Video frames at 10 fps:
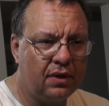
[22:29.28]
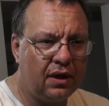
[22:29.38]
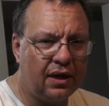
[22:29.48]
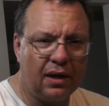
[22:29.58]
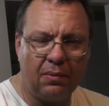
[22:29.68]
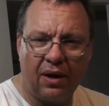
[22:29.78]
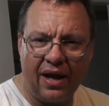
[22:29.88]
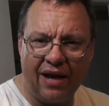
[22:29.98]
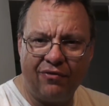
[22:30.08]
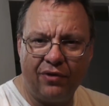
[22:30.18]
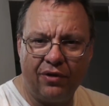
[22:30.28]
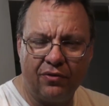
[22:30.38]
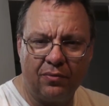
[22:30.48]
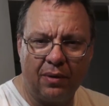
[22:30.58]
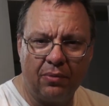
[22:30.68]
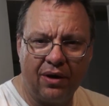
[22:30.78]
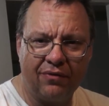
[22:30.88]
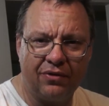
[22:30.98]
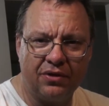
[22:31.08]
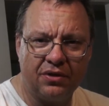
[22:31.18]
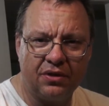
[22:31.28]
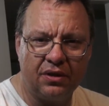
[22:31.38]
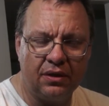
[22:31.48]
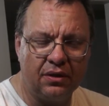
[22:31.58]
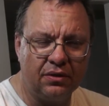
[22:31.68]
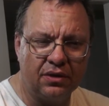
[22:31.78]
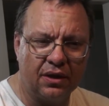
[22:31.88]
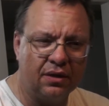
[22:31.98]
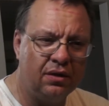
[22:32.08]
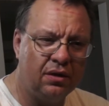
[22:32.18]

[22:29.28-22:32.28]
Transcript: I got about halfway through my breakfast, and it's like,